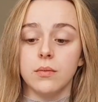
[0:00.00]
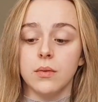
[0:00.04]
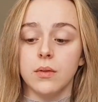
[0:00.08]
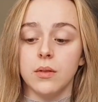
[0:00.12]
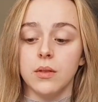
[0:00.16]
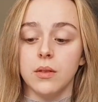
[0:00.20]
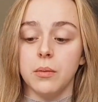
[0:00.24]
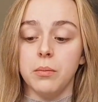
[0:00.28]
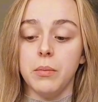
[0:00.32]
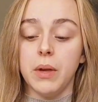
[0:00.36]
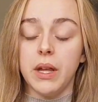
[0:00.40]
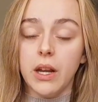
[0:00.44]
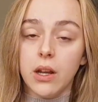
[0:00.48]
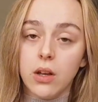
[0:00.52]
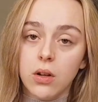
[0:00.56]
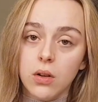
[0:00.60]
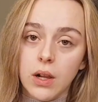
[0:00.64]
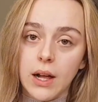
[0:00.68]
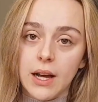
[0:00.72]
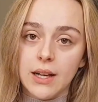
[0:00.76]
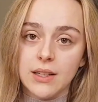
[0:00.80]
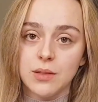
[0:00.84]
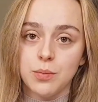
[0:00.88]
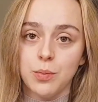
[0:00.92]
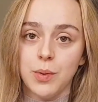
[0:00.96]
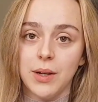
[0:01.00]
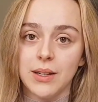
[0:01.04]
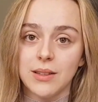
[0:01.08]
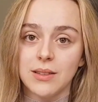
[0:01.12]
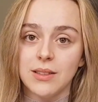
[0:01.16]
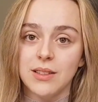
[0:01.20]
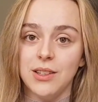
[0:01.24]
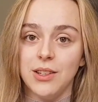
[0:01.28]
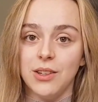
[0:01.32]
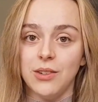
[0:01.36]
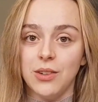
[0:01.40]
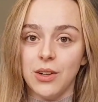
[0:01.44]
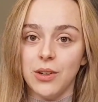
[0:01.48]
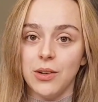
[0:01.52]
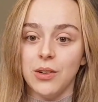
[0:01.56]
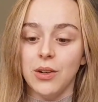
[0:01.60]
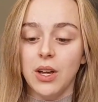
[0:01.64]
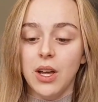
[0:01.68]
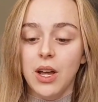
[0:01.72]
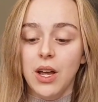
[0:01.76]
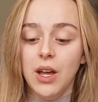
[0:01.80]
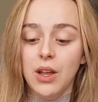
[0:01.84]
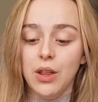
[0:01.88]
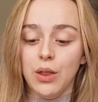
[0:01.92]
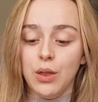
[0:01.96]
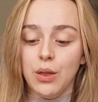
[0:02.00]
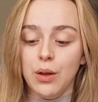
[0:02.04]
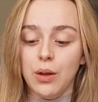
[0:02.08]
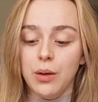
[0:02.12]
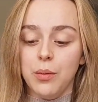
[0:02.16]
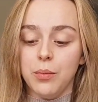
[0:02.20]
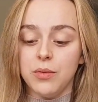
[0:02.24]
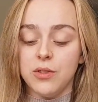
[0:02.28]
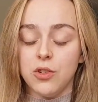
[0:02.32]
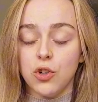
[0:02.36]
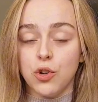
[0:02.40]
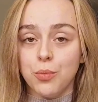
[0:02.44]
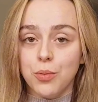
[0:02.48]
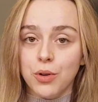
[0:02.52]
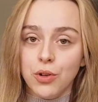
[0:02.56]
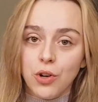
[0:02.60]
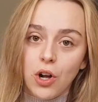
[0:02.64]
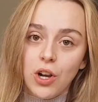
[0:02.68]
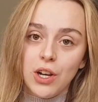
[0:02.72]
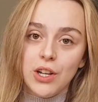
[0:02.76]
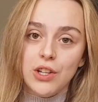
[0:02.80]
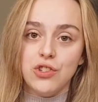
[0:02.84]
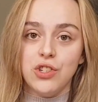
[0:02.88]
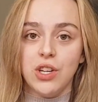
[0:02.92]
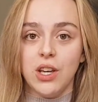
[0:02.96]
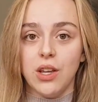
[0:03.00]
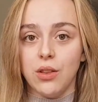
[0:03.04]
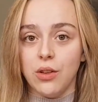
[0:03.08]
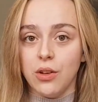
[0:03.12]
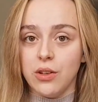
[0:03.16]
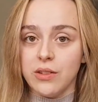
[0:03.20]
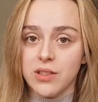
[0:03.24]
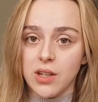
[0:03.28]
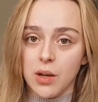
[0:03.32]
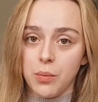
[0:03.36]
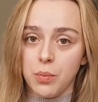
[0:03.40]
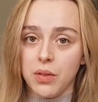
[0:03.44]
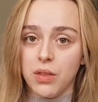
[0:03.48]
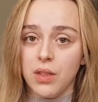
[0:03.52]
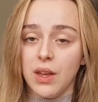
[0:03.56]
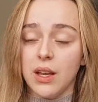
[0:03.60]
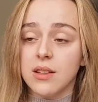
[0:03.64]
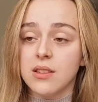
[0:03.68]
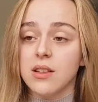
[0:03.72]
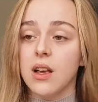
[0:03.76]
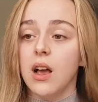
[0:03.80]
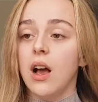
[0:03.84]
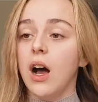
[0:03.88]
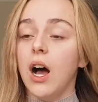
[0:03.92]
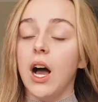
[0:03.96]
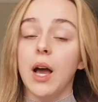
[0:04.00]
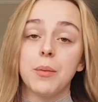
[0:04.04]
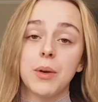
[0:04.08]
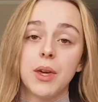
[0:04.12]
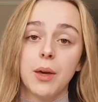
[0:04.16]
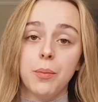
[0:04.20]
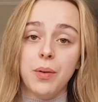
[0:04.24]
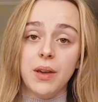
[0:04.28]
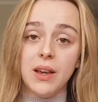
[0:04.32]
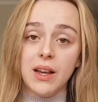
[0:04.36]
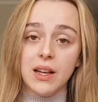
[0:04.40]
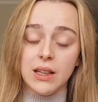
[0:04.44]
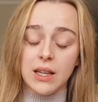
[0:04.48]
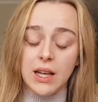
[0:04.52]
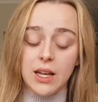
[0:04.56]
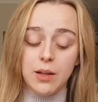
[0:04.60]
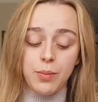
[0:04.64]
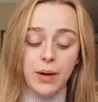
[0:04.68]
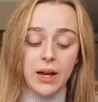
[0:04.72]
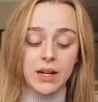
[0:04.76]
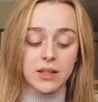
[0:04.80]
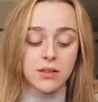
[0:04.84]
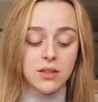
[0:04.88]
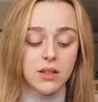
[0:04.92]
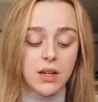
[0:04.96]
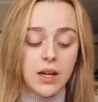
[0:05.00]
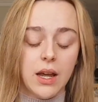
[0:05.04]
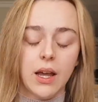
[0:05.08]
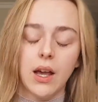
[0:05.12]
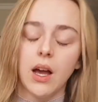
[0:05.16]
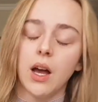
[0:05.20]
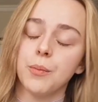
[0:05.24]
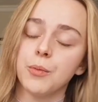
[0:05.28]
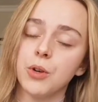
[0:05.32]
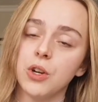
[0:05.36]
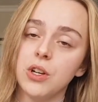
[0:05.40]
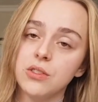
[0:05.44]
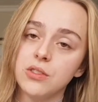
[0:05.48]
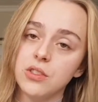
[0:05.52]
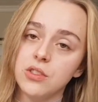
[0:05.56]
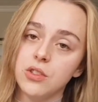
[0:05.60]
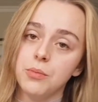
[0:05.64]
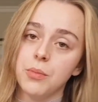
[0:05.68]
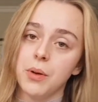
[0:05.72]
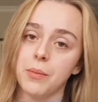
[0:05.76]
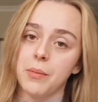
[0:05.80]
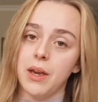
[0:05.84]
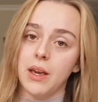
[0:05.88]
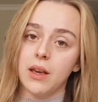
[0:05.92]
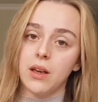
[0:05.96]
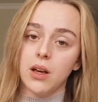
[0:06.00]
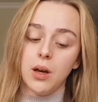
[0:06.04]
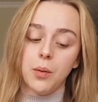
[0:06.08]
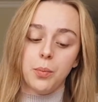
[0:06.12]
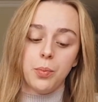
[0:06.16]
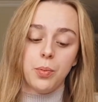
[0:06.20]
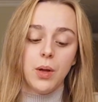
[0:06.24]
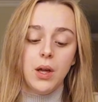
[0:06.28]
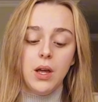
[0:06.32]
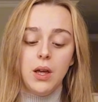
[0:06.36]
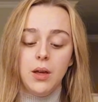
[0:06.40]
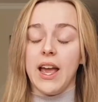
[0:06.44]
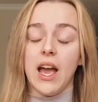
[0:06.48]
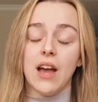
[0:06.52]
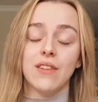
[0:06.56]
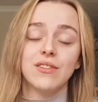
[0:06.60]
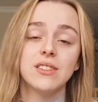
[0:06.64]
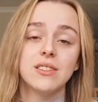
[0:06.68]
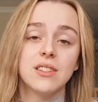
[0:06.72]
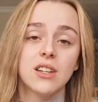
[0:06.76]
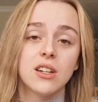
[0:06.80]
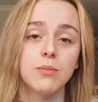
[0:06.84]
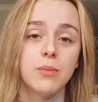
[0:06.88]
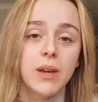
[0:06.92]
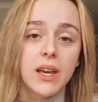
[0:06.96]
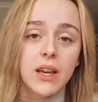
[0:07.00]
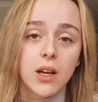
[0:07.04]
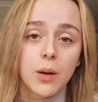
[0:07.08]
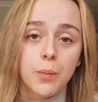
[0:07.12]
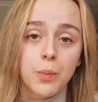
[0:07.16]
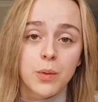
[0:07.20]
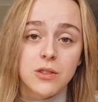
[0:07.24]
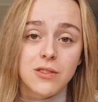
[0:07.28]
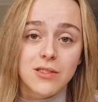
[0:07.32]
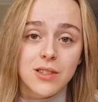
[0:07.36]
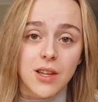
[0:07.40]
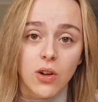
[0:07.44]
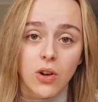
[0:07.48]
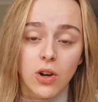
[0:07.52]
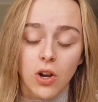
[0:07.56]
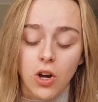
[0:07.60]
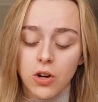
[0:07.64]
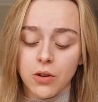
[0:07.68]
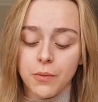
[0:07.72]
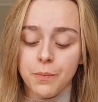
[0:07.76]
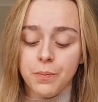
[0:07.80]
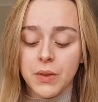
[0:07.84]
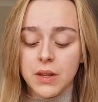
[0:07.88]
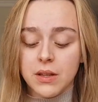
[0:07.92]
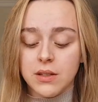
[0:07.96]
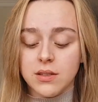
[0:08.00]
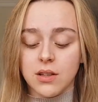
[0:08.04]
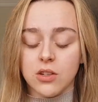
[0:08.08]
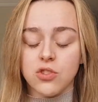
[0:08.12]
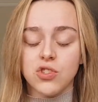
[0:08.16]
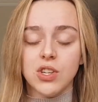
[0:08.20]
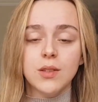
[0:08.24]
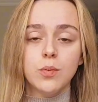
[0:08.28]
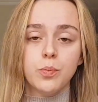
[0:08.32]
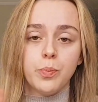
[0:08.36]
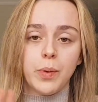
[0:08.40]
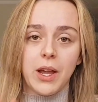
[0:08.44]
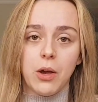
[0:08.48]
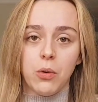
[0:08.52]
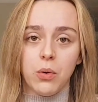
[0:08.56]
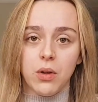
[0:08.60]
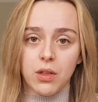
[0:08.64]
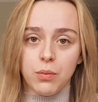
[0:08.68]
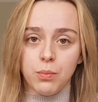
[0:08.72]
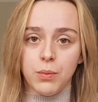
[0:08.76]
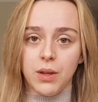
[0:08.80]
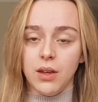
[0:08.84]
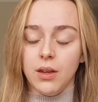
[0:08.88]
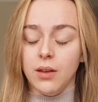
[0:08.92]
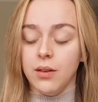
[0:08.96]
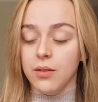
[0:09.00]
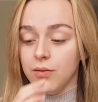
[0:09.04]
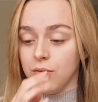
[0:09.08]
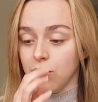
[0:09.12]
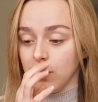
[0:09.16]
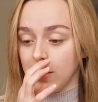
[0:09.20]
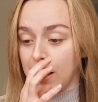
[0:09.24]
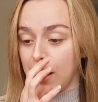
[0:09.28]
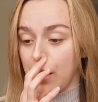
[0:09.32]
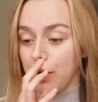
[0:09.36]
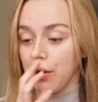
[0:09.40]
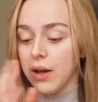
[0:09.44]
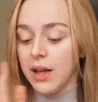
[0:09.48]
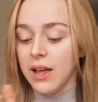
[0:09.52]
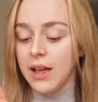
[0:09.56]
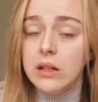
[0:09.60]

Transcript: the medical aspect, you know, the terminology and those type of things. I'm keeping it laid back today. I'm going to do my makeup. I haven't done makeup in so long, so just bear with me for now.